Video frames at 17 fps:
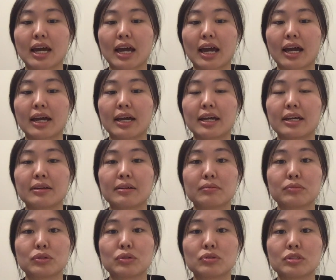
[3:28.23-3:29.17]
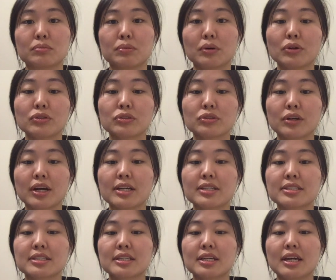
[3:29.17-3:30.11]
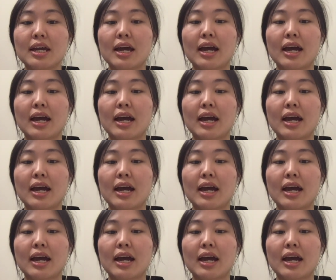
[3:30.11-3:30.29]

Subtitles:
I am using Postgres,